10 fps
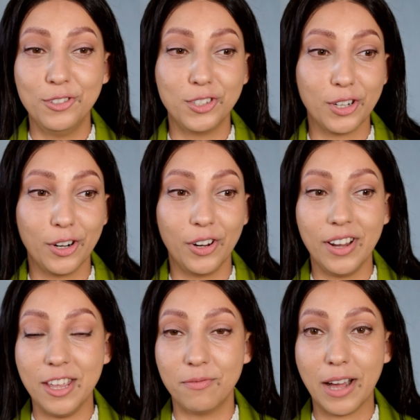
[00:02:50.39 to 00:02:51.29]
So
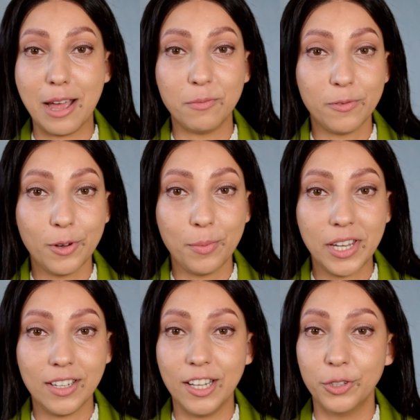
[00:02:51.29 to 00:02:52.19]
if I'm
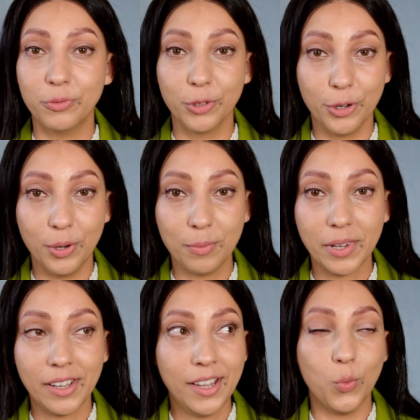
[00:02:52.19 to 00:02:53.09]
filming in a
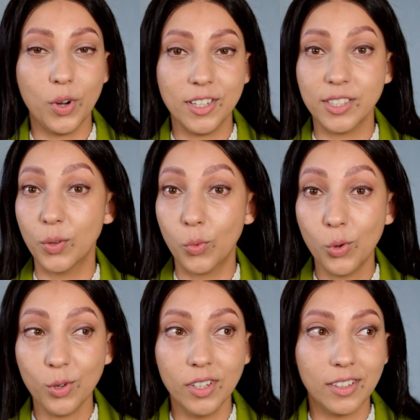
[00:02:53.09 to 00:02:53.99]
room, what does the
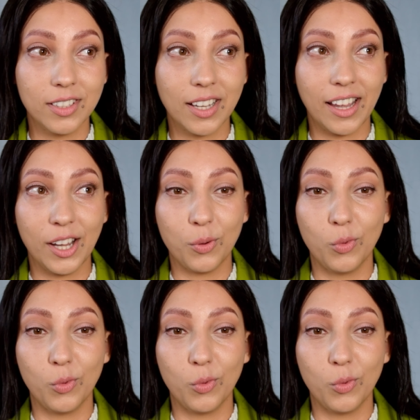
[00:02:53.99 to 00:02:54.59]
wall look like?